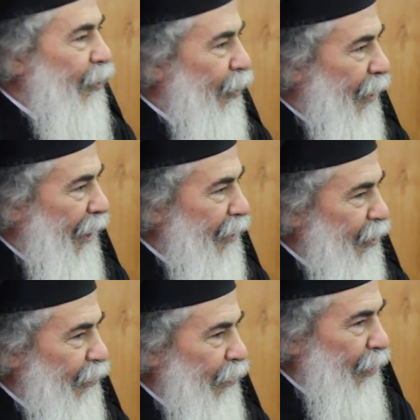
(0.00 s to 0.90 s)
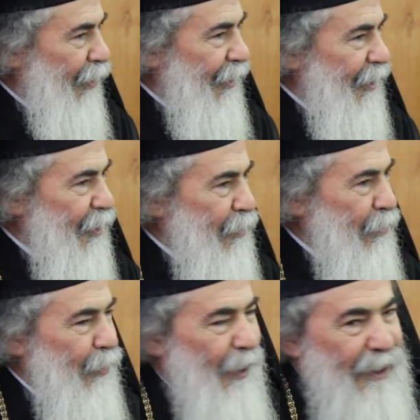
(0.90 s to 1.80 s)
two kinds of monotheism.
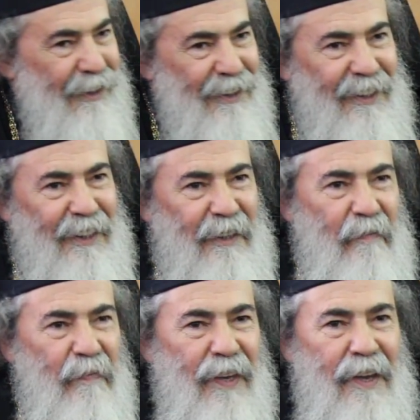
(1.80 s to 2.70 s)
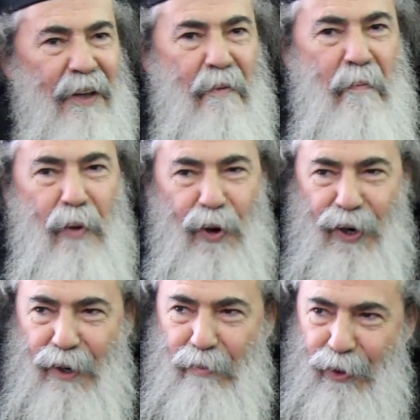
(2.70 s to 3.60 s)
One is the
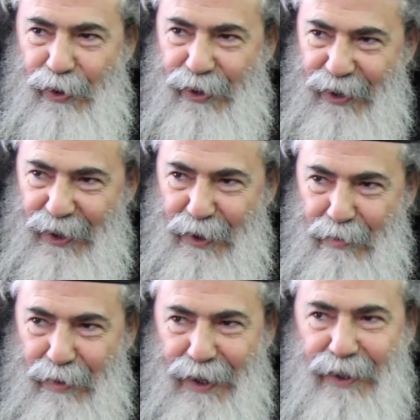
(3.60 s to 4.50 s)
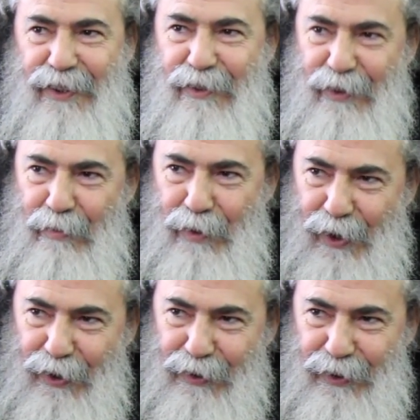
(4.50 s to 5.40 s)
moral monotheism that we
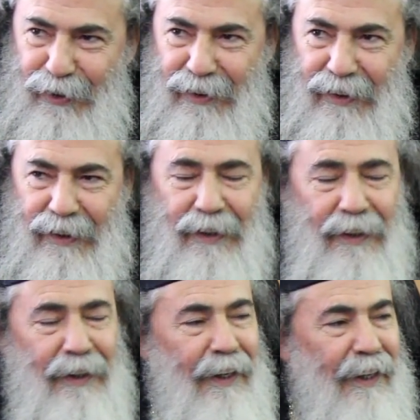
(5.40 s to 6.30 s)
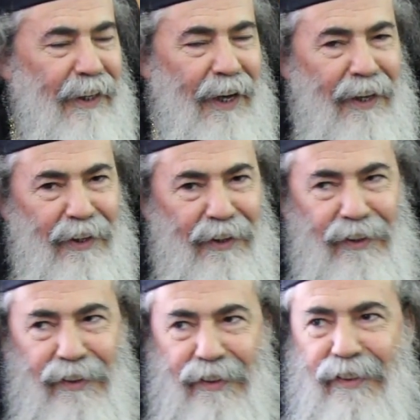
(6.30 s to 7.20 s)
belong to, and the other
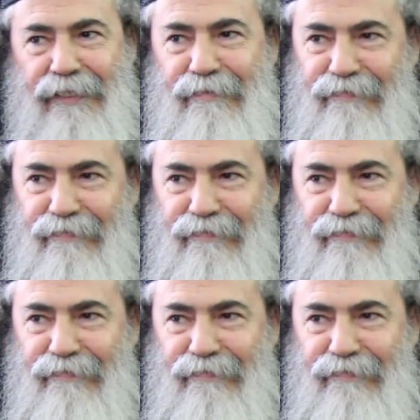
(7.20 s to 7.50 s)
is